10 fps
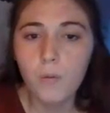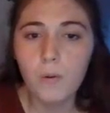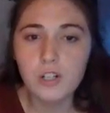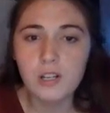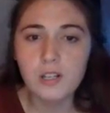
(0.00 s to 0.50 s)

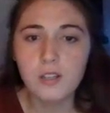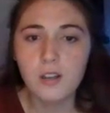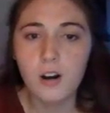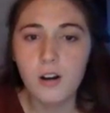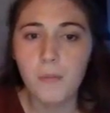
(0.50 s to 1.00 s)
which is
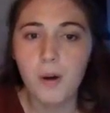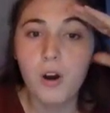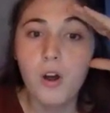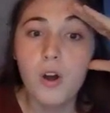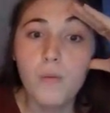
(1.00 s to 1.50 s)
our
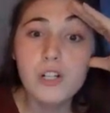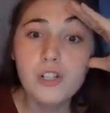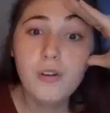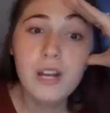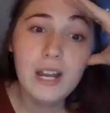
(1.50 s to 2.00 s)
number. We
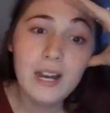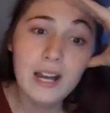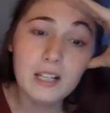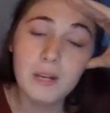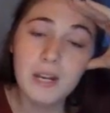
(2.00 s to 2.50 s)
showed it in
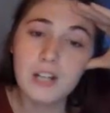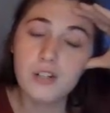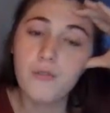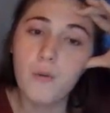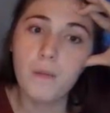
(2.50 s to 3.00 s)

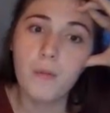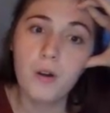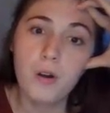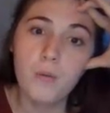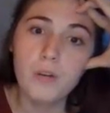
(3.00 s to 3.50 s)
exponential form.
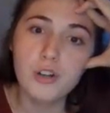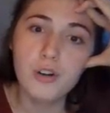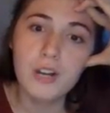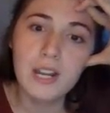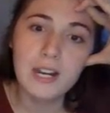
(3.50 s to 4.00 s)
We
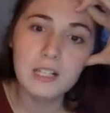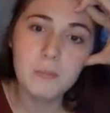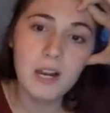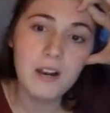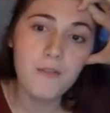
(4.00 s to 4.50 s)
showed it in
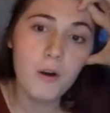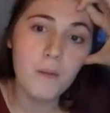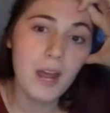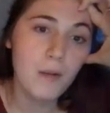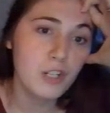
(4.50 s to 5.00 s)
expanded
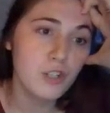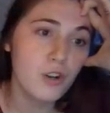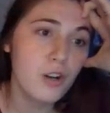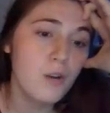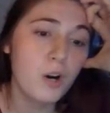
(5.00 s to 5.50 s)
form, and we
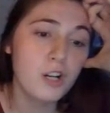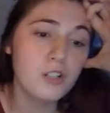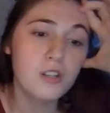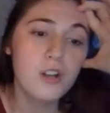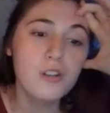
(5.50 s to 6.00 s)
showed it in
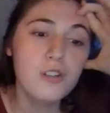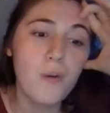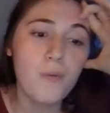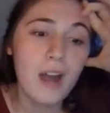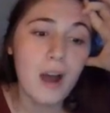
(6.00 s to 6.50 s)
words.
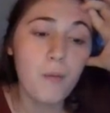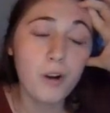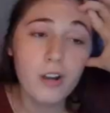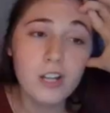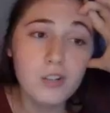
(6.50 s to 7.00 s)
So now
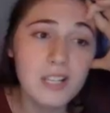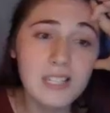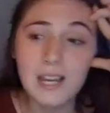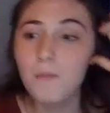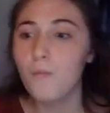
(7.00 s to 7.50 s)
we're going to do the
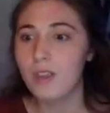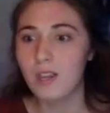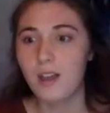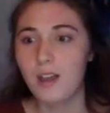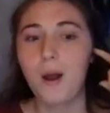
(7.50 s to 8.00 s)
same with
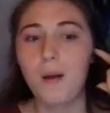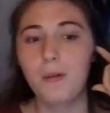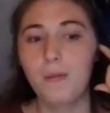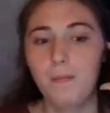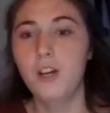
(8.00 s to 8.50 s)
another
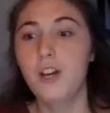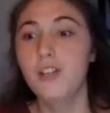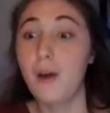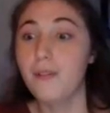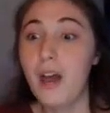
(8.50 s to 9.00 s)
problem.
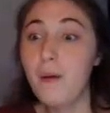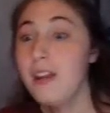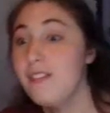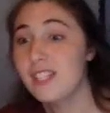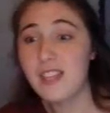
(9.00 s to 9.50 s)
So now we
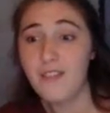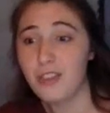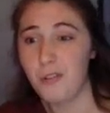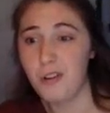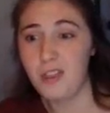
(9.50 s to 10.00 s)
have a
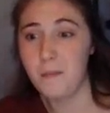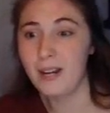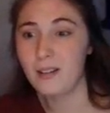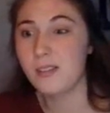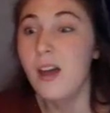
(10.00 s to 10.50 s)
7 thrown in the
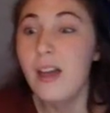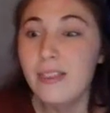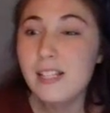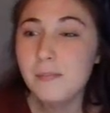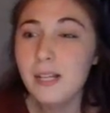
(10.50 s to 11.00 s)
mix.
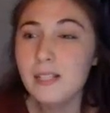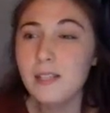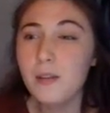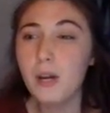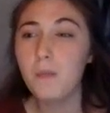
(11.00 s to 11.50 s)
This means
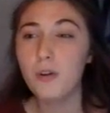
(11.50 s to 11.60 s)
that we are